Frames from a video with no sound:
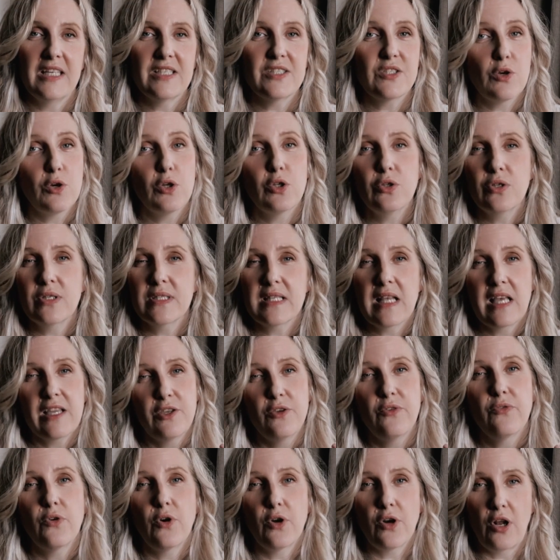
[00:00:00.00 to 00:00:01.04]
So it looks like
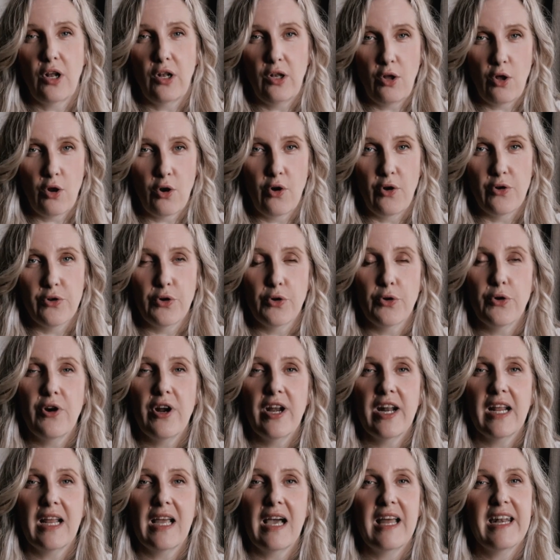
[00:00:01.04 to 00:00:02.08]
you've got a lot on your
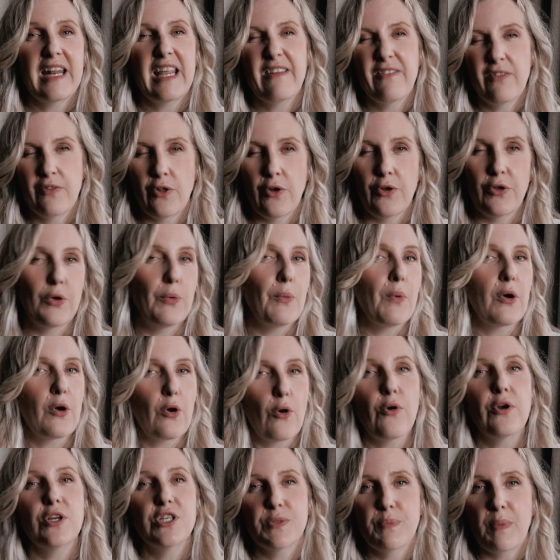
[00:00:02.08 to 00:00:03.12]
credit card, even though you're
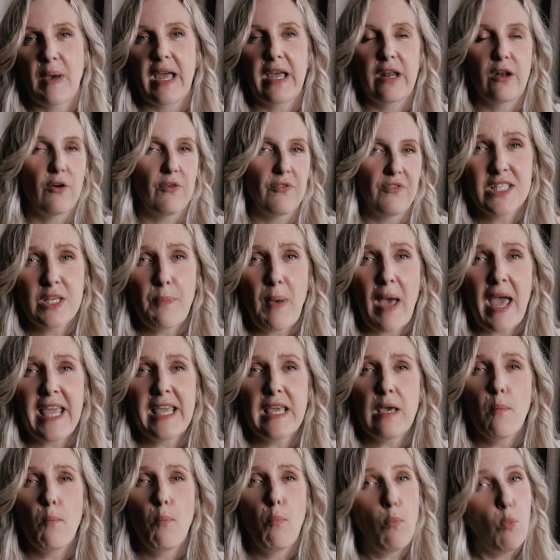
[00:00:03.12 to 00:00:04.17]
going to pay it off. So paying
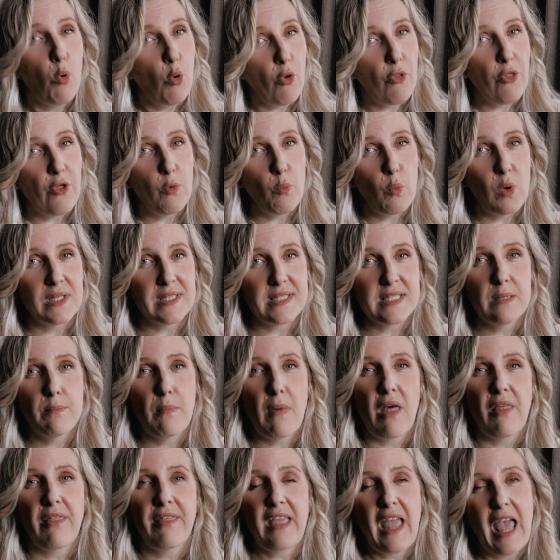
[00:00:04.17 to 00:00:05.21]
it more than once a
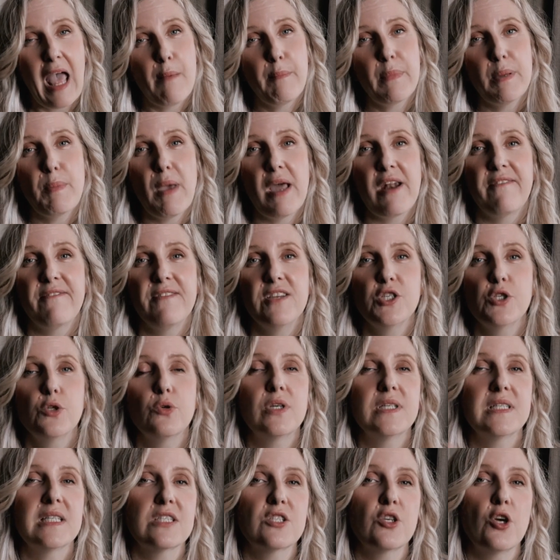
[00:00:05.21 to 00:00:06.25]
month can be beneficial
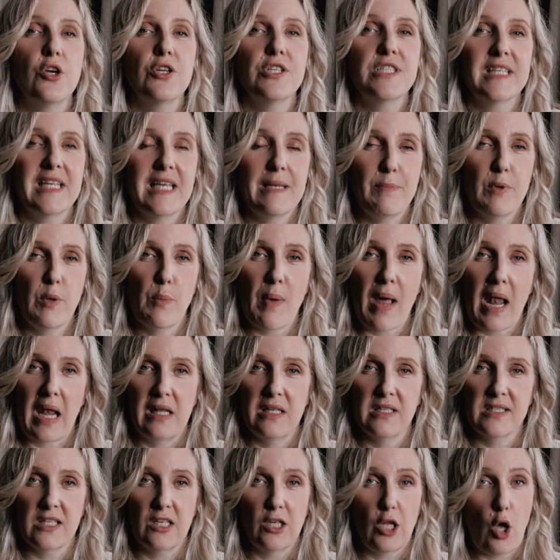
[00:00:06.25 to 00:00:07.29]
because it's going to keep your
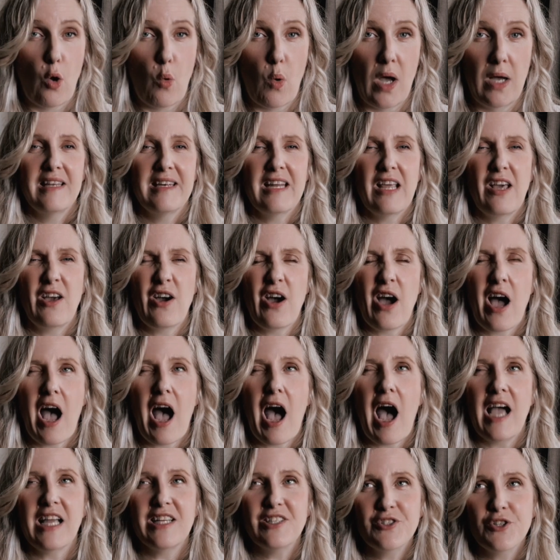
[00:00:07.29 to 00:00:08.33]
balance lower. Now,
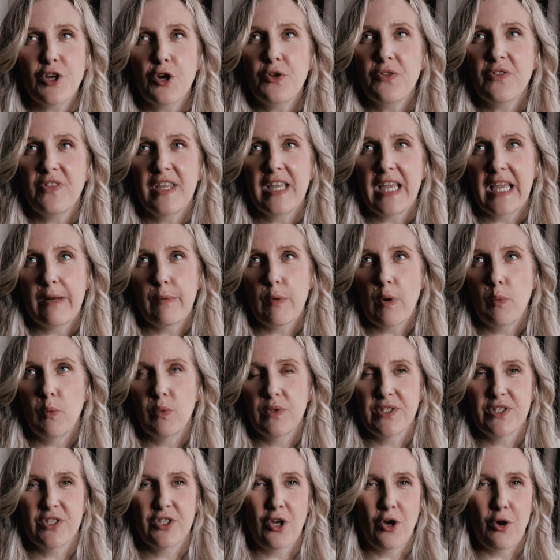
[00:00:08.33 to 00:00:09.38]
I don't think anyone
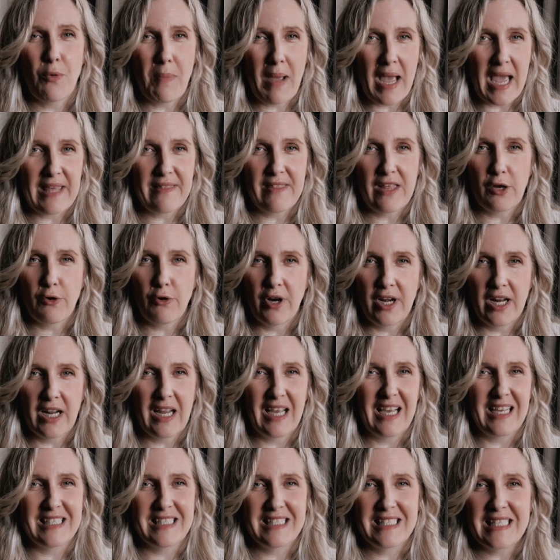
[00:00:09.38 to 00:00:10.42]
wants to go and pay their credit
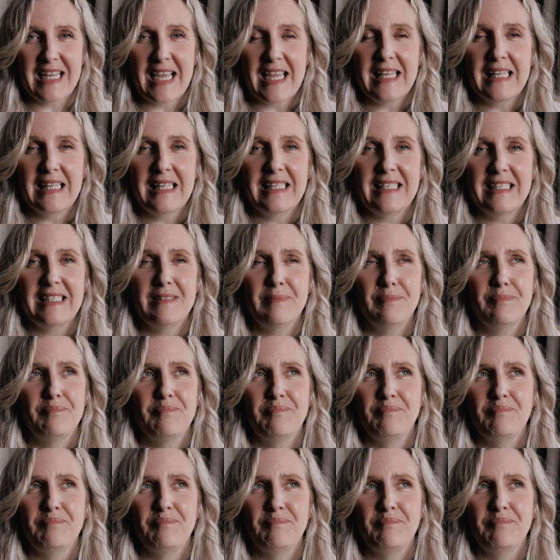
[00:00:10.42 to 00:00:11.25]
card daily.